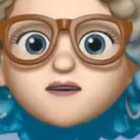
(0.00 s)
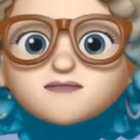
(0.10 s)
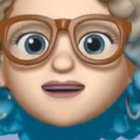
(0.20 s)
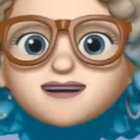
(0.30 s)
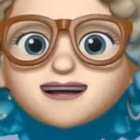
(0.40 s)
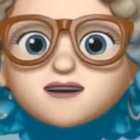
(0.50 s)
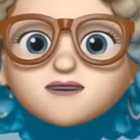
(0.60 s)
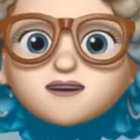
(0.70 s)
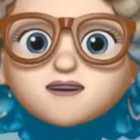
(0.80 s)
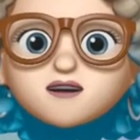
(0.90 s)
Right now,
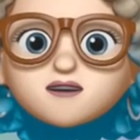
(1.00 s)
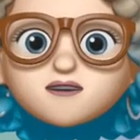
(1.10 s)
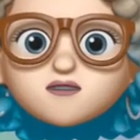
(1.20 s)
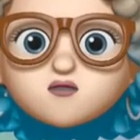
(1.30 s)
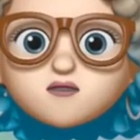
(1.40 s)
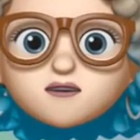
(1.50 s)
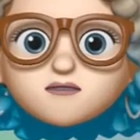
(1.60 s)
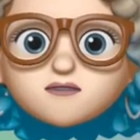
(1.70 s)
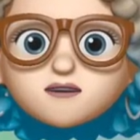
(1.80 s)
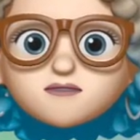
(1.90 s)
in August
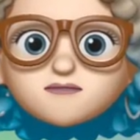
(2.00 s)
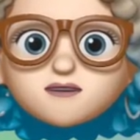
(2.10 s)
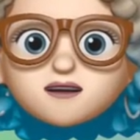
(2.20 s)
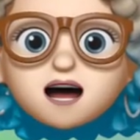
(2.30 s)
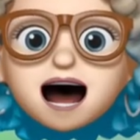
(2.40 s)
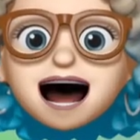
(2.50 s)
2023,